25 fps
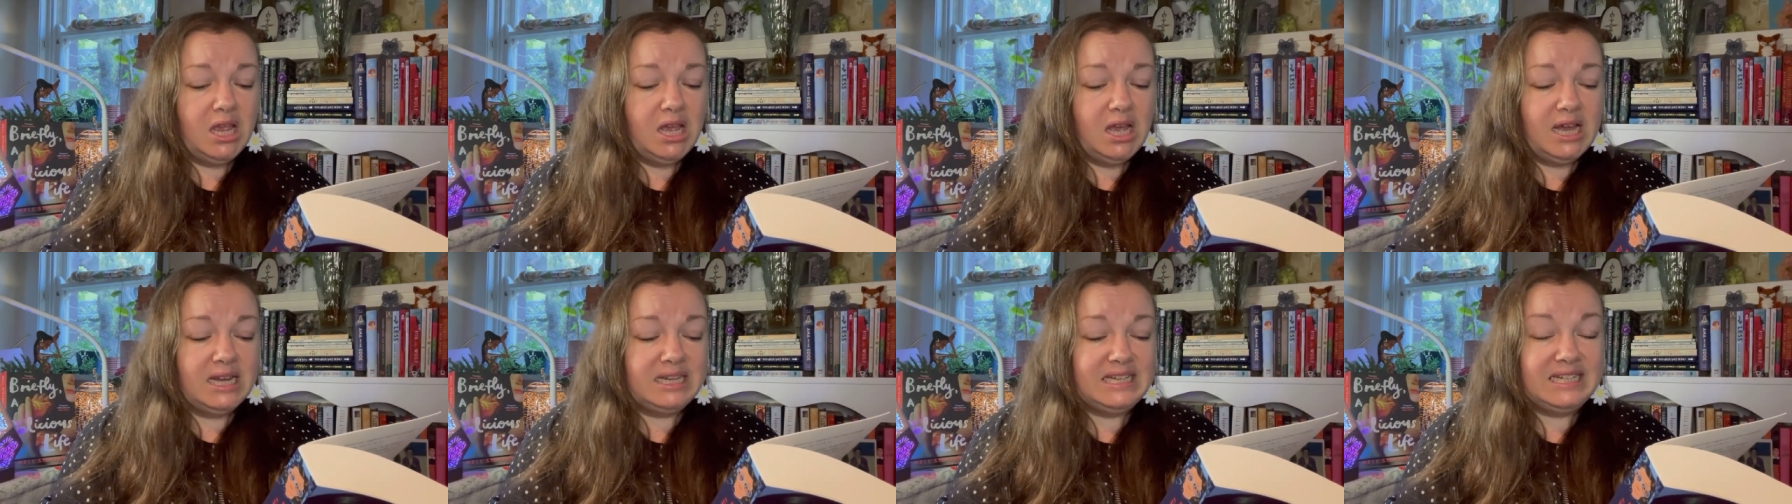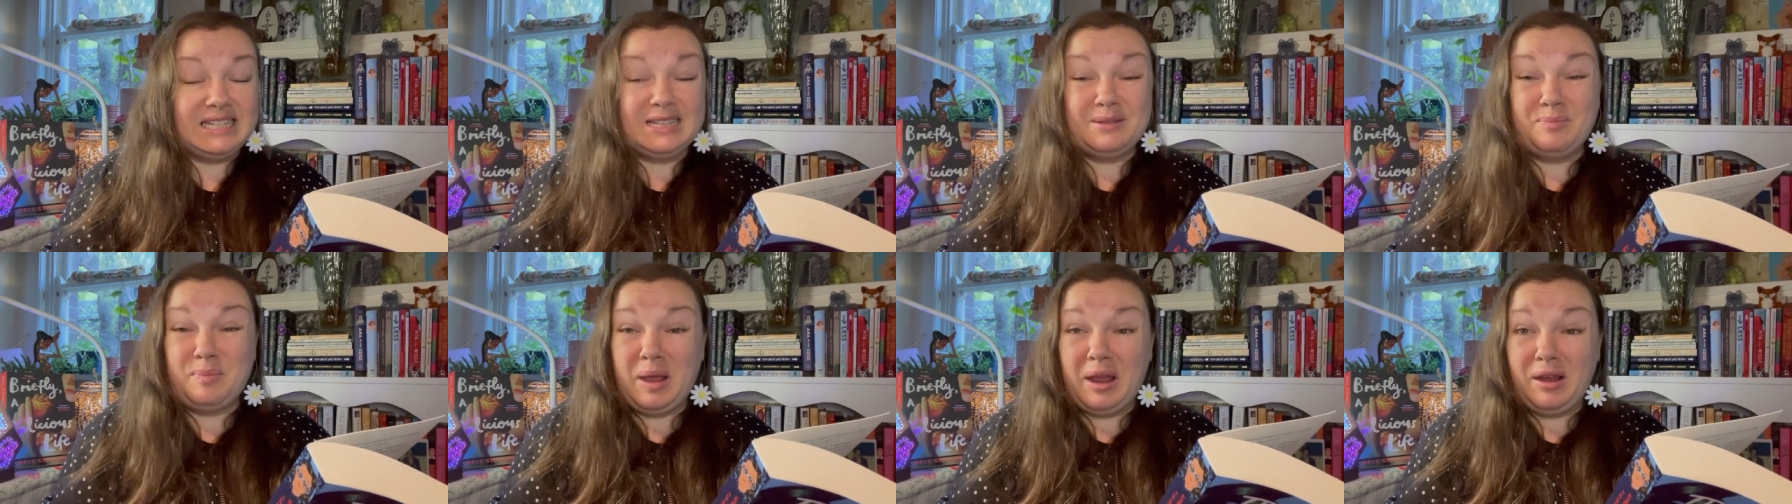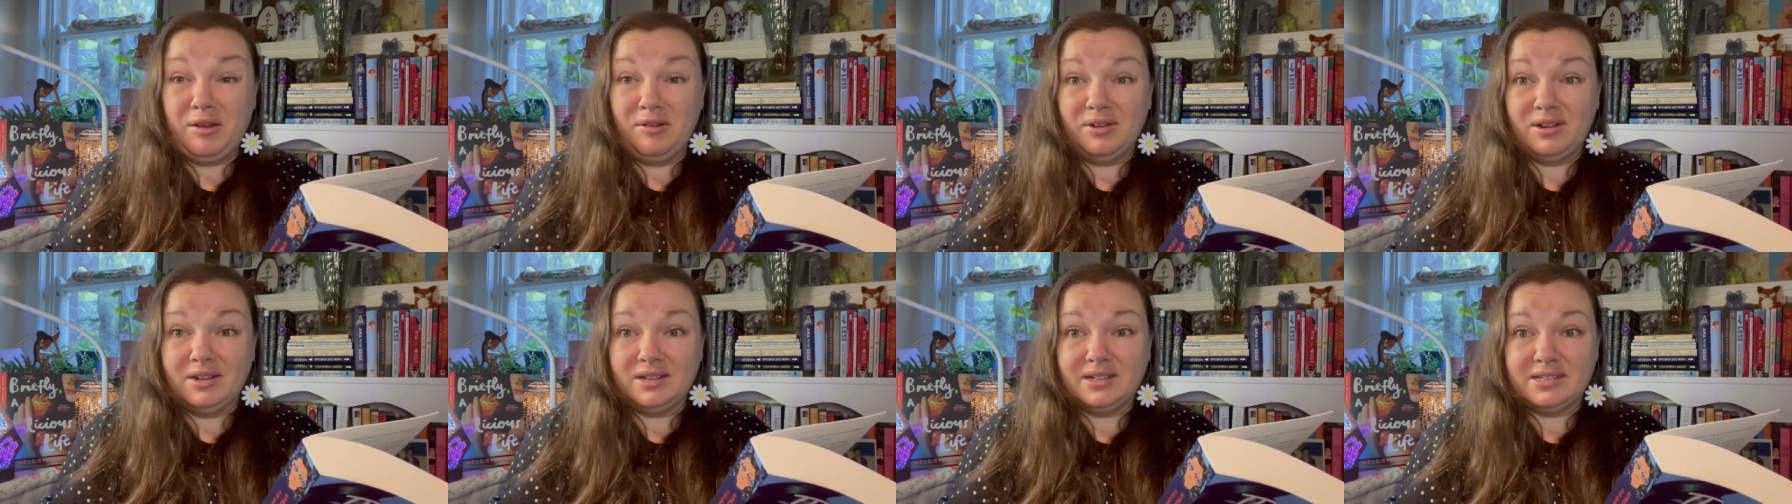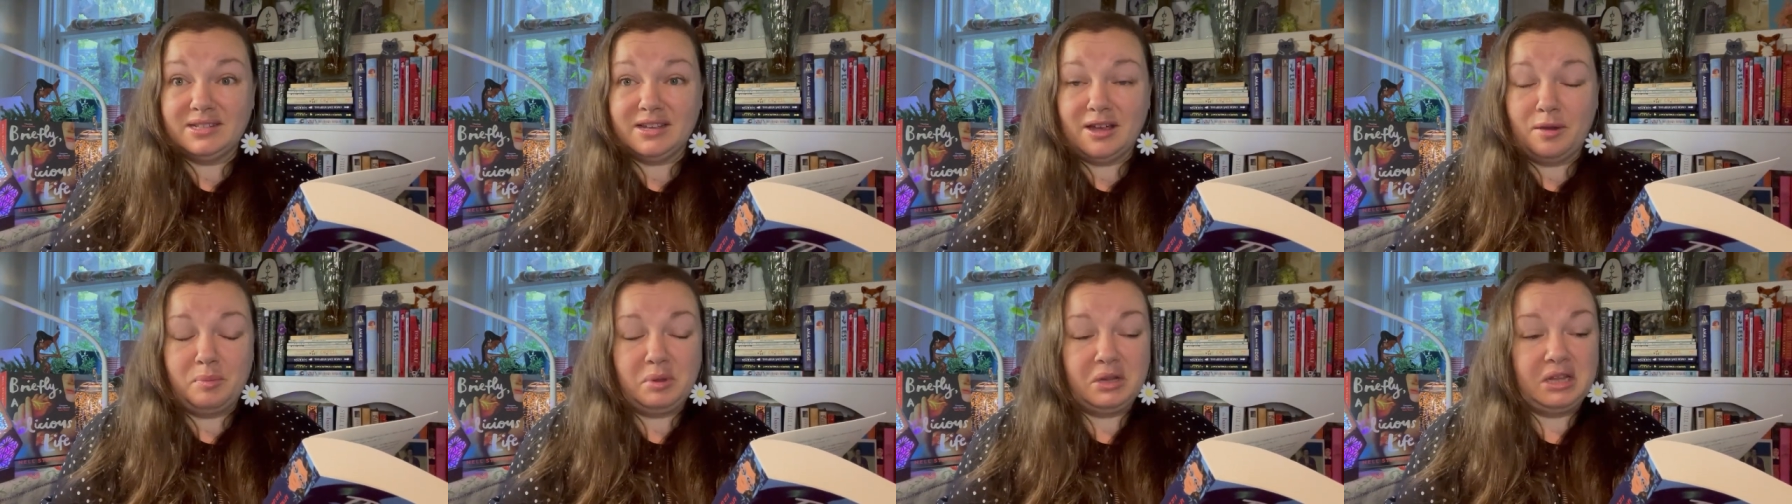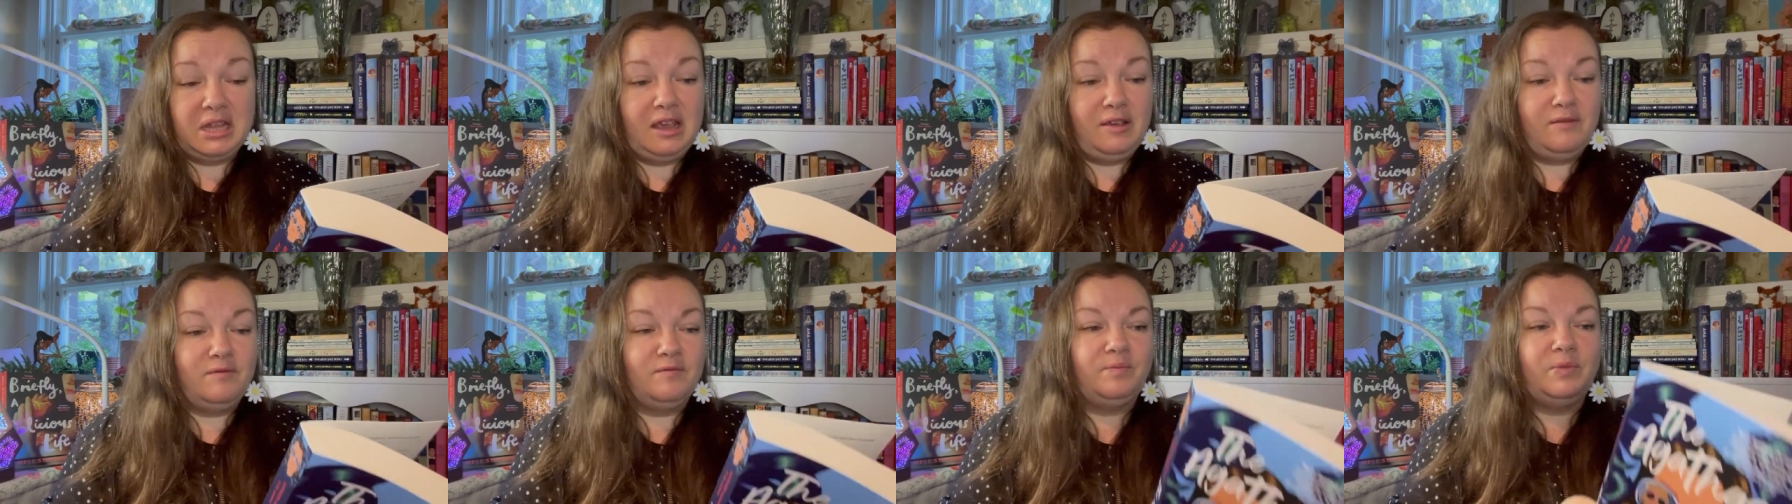a disappearance, I
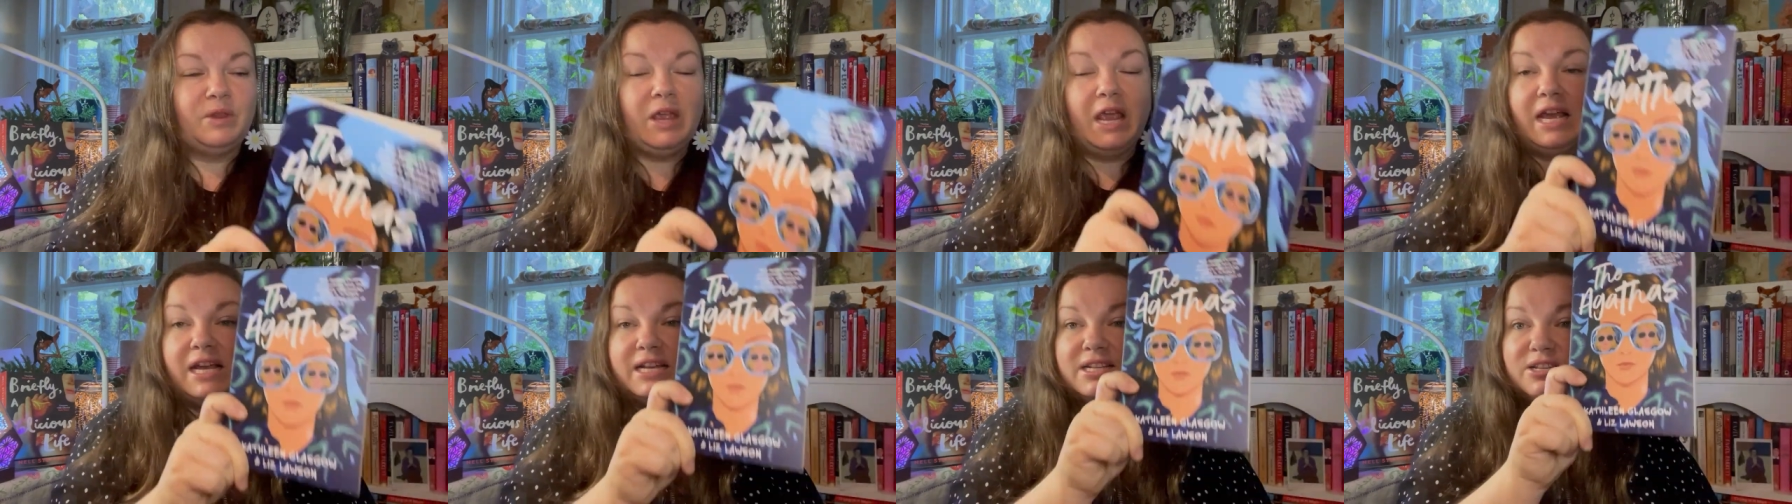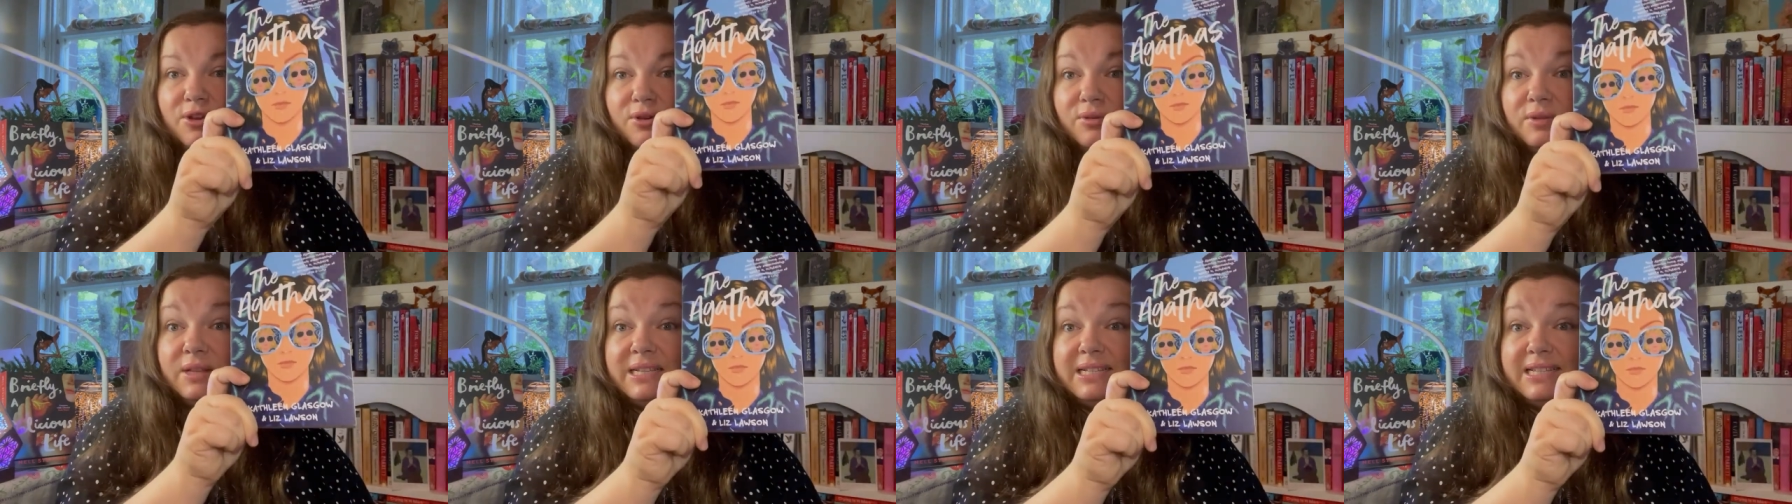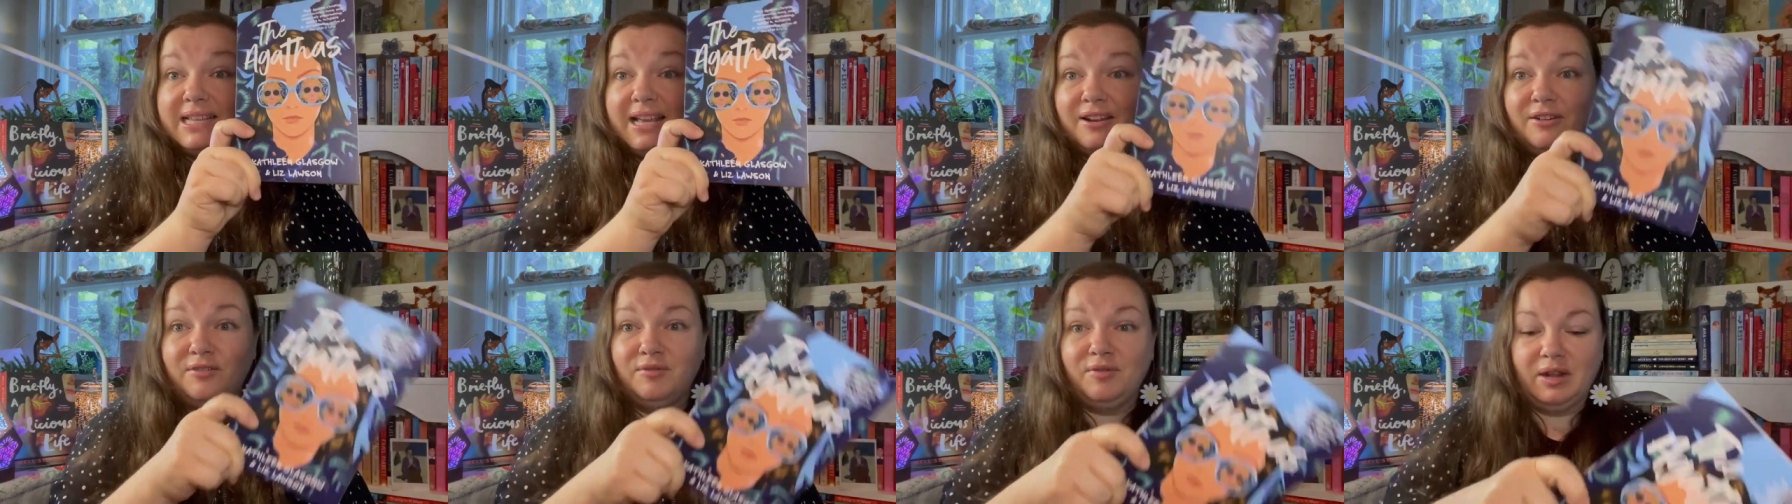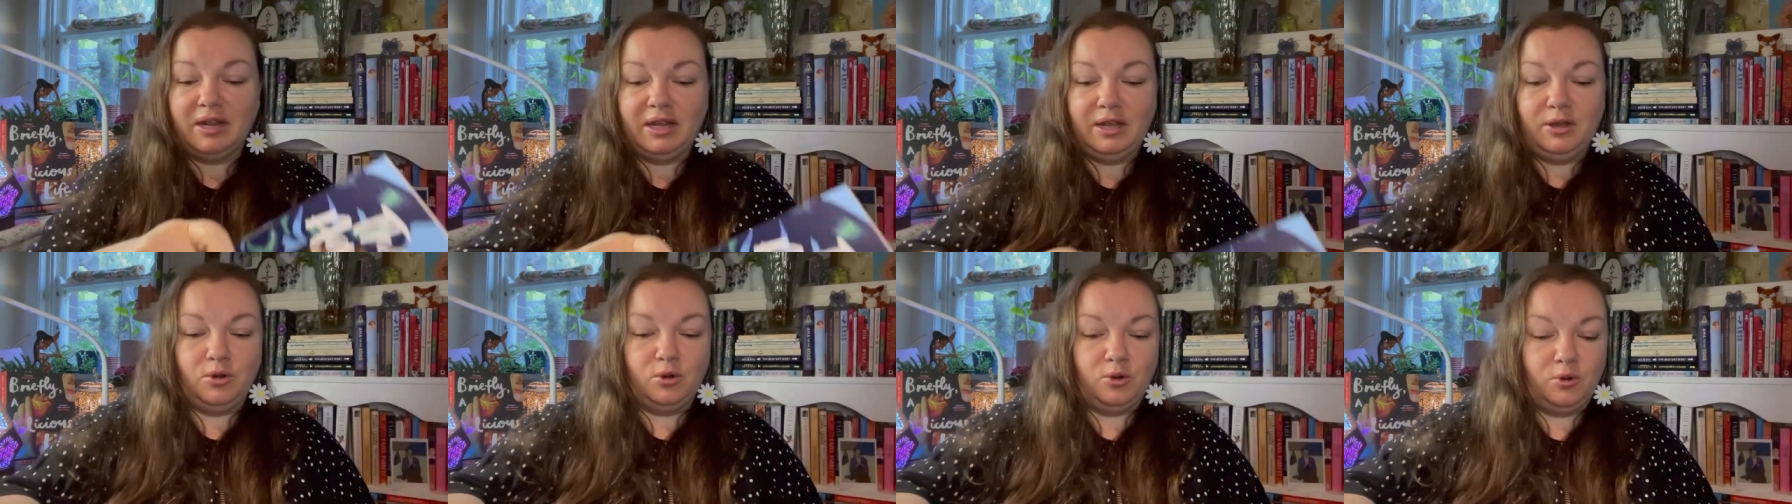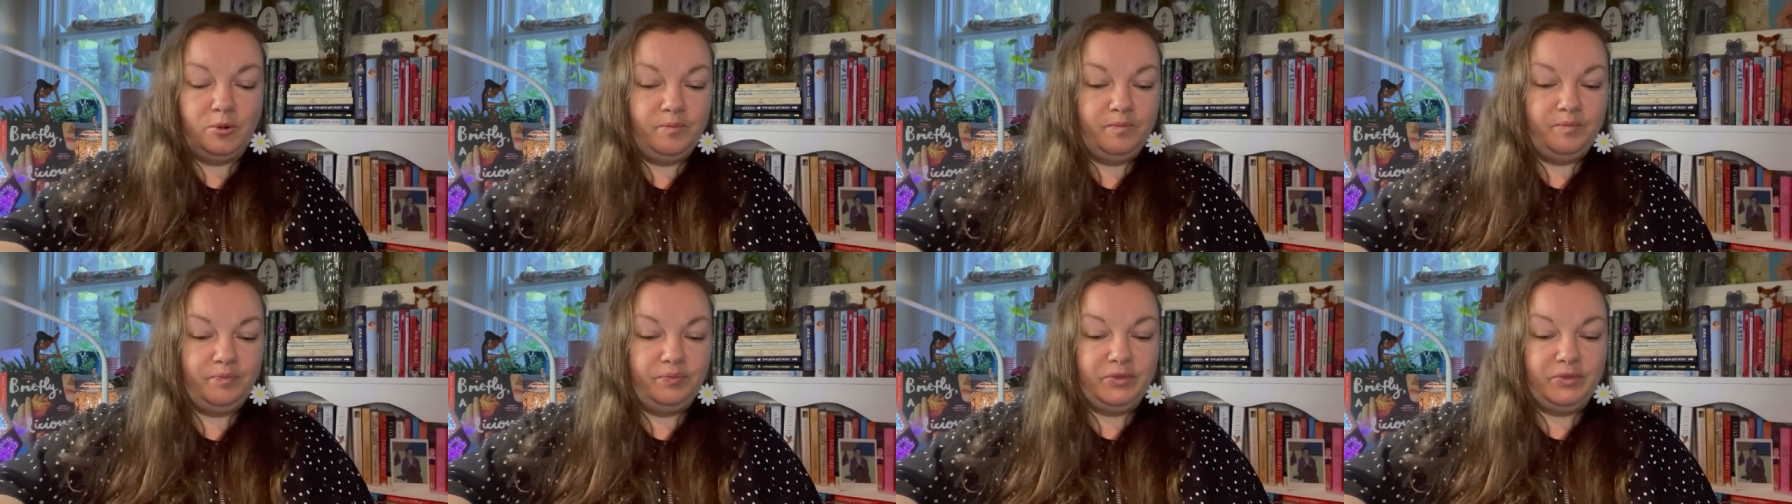believe. So this sounded really cool.